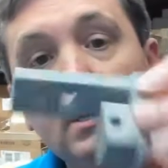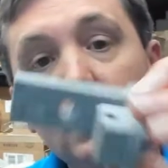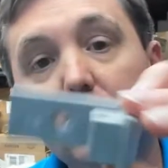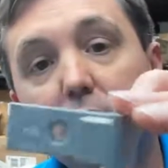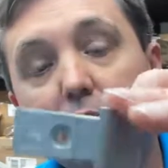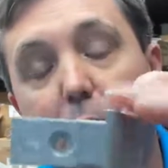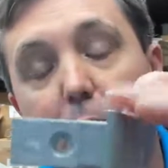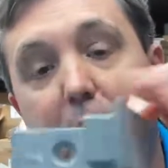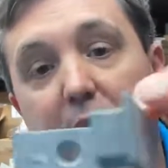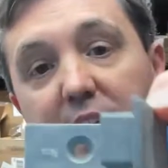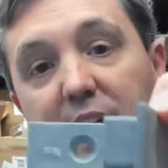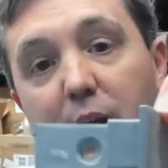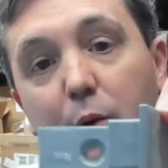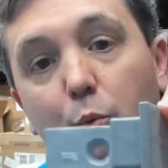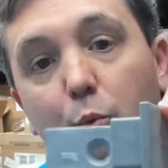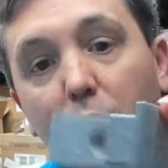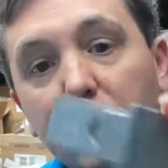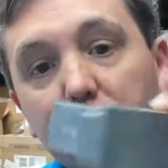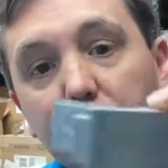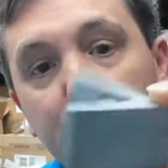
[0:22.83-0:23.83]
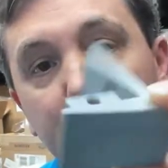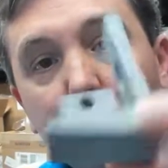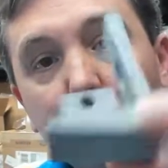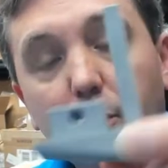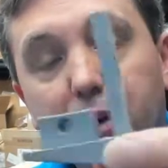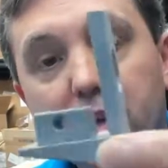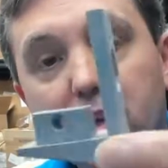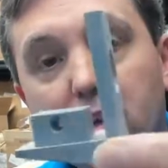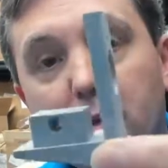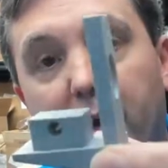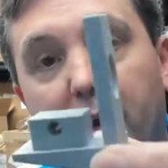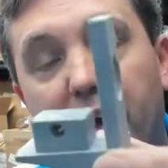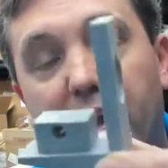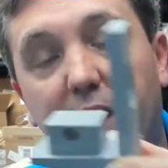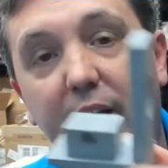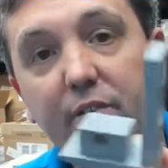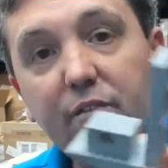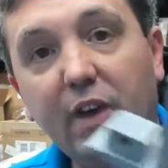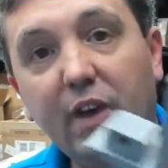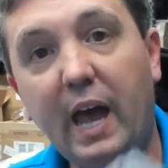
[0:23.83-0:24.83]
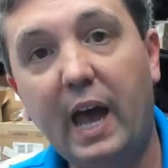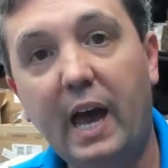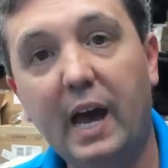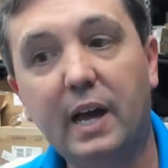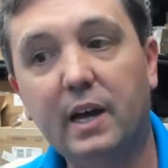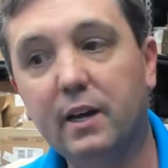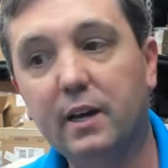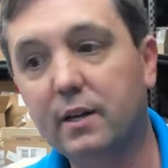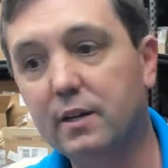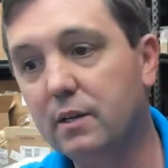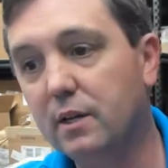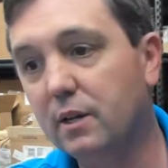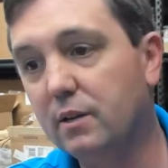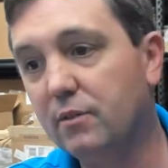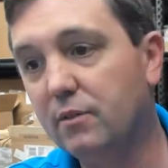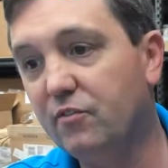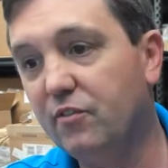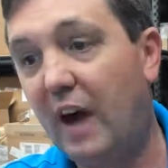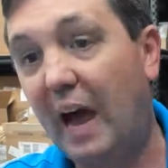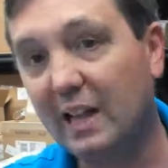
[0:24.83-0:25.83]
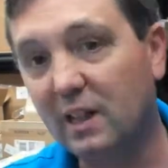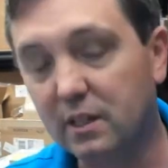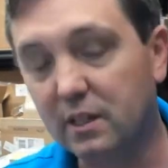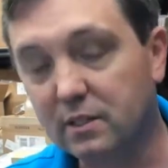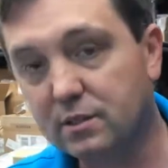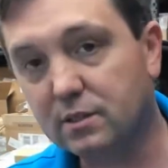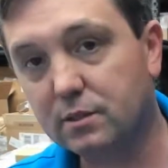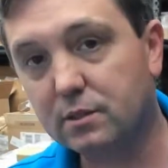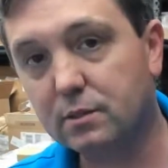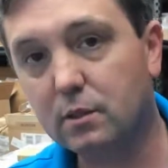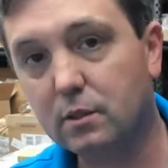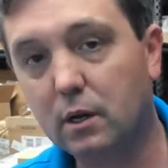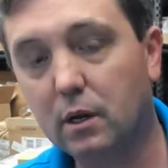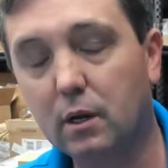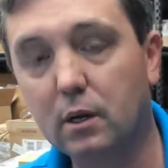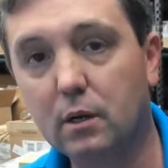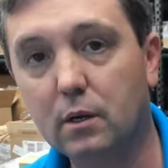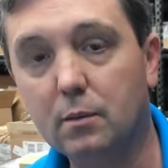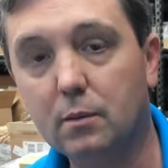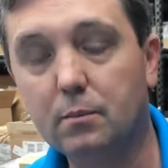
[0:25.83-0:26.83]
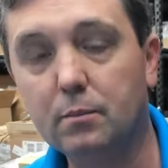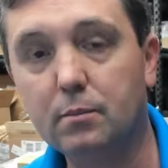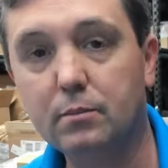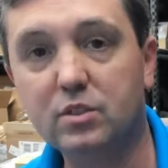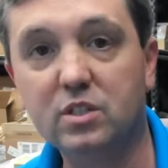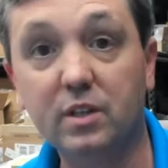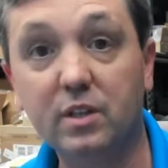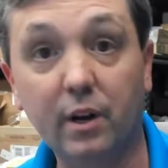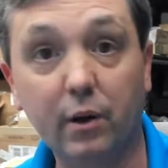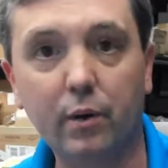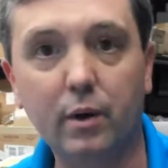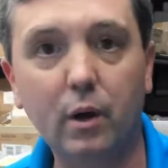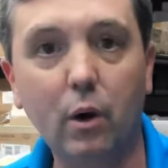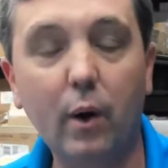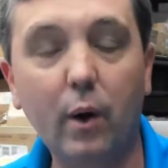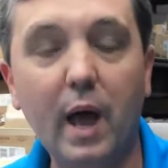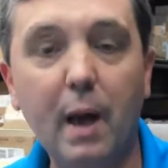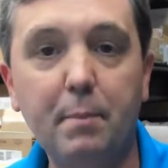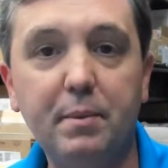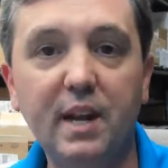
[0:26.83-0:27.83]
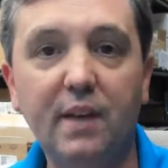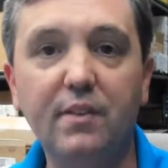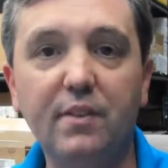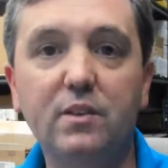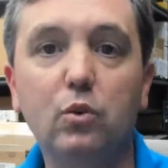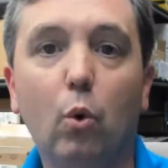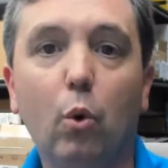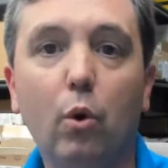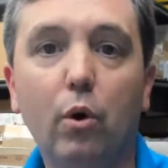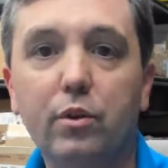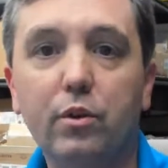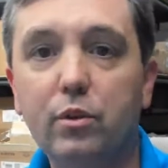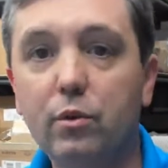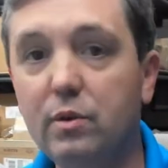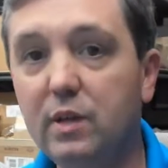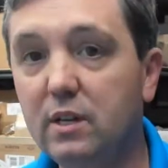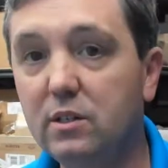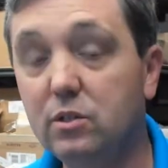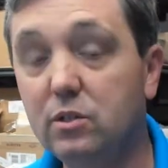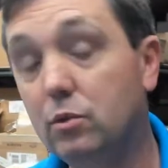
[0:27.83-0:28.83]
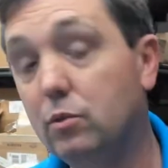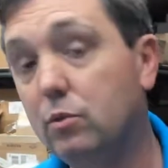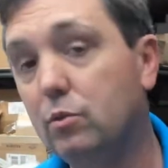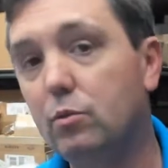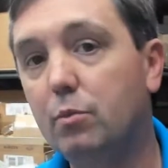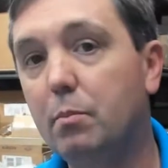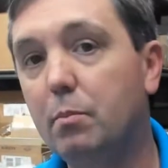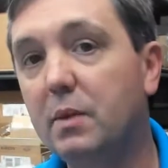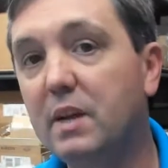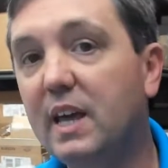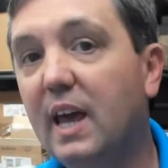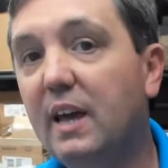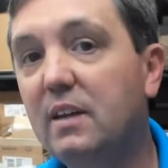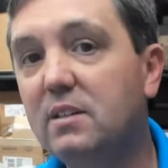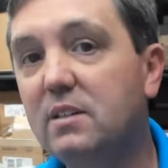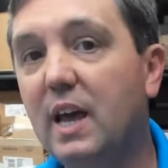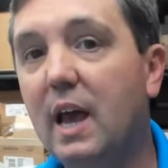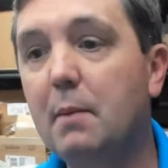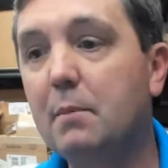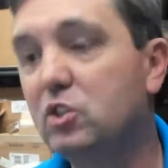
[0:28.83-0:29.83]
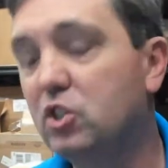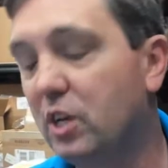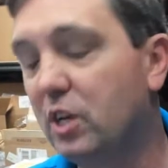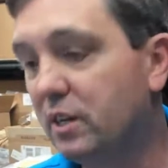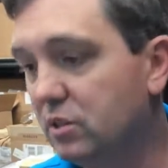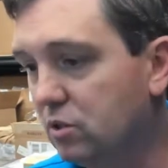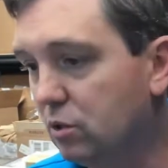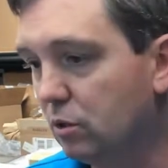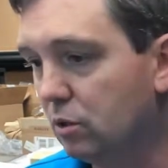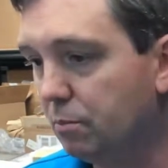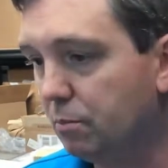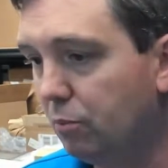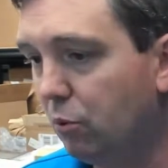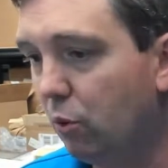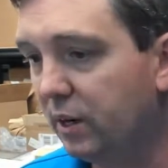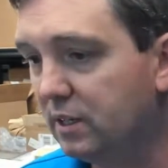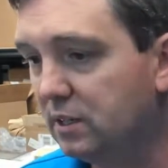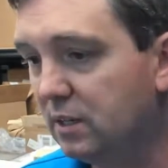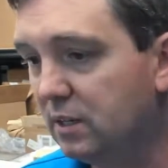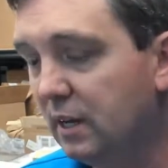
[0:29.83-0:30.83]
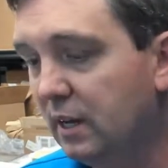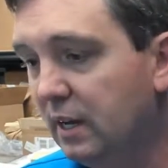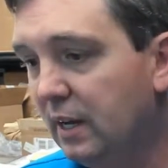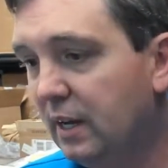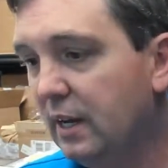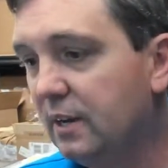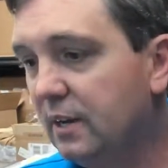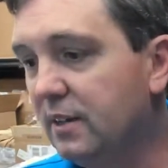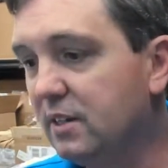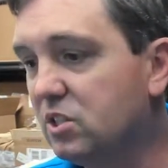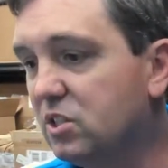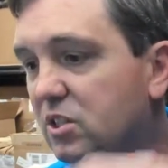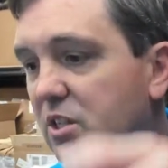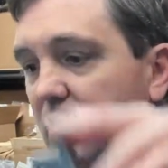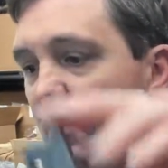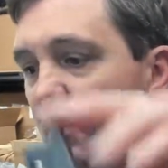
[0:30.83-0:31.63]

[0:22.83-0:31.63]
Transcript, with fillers: depending on what you're doing. You might have had a violent um, scenario happen on the door and you need to mitigate damage at a certain point. This is going to